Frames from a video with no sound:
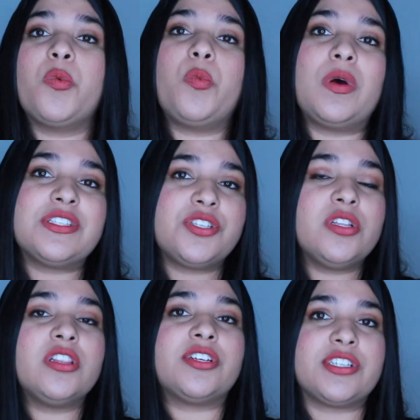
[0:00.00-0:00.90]
once
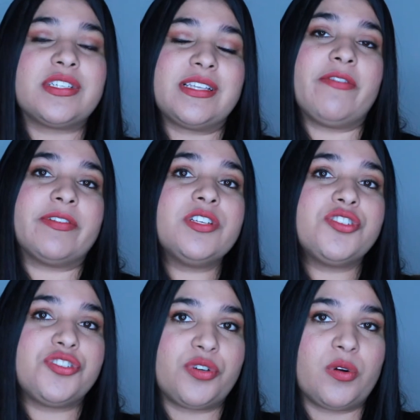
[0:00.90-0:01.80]
you learn
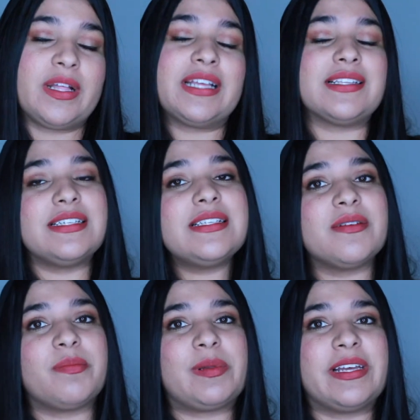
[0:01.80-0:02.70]
self-control and
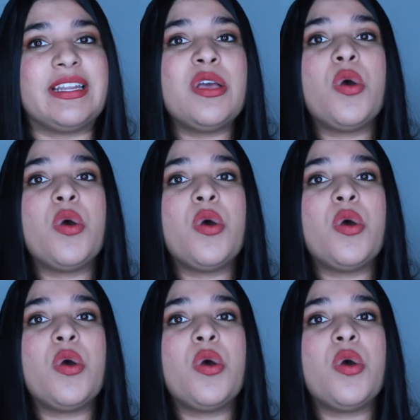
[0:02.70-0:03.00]
discipline,